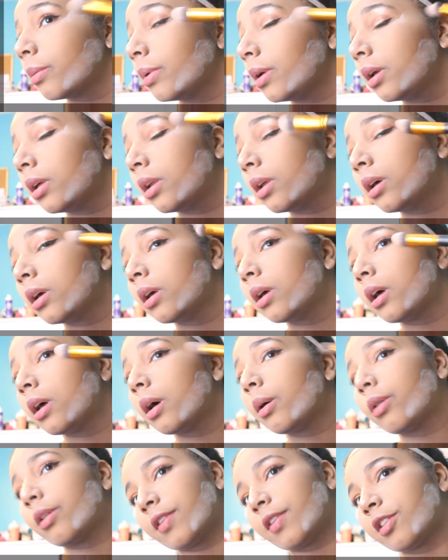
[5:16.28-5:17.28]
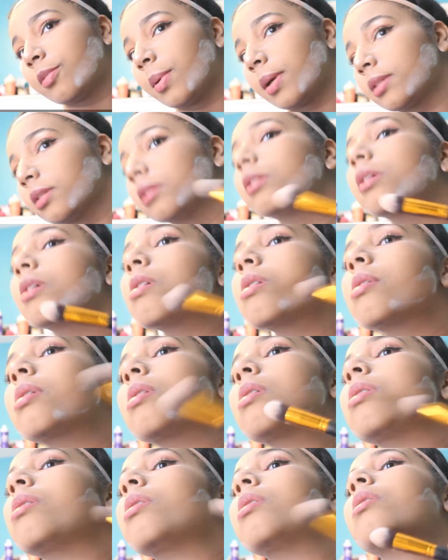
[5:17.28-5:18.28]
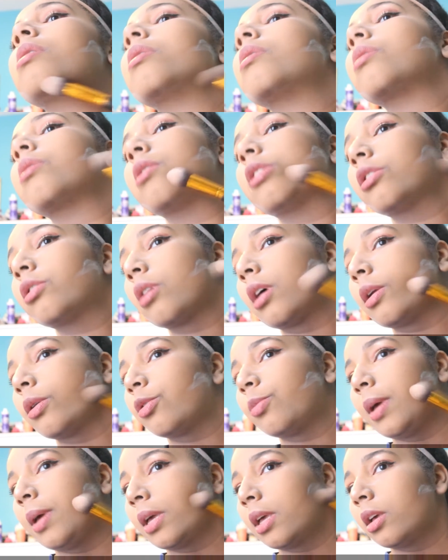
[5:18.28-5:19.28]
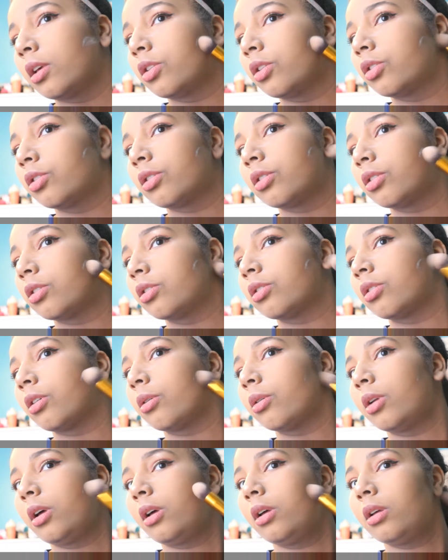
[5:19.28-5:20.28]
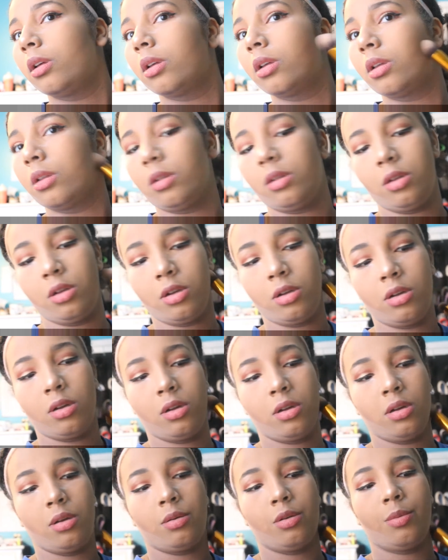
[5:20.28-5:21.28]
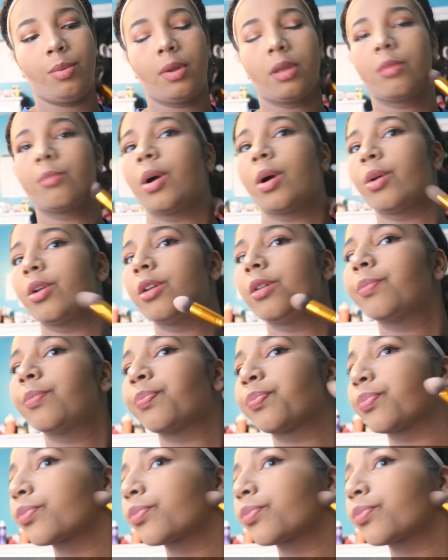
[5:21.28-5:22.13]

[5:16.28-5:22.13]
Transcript: I mean, I would have expected though. This side was baking soda, or baking powder.